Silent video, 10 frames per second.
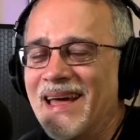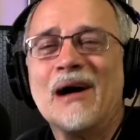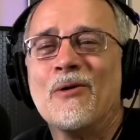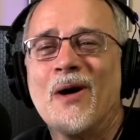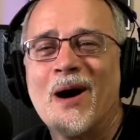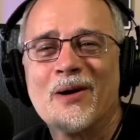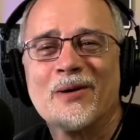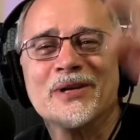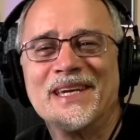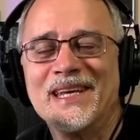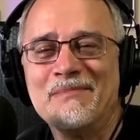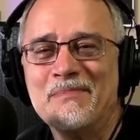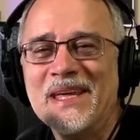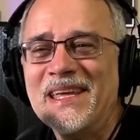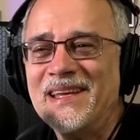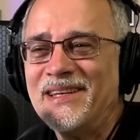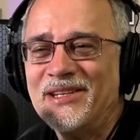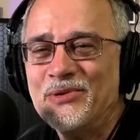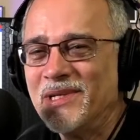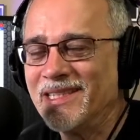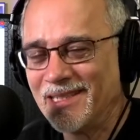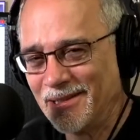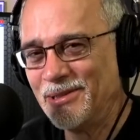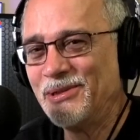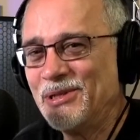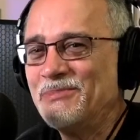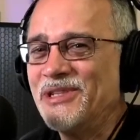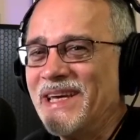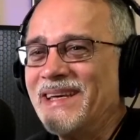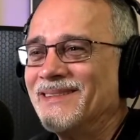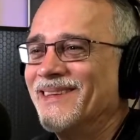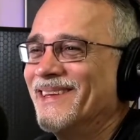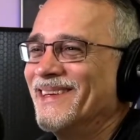How hard can it be to do a little YouTube channel?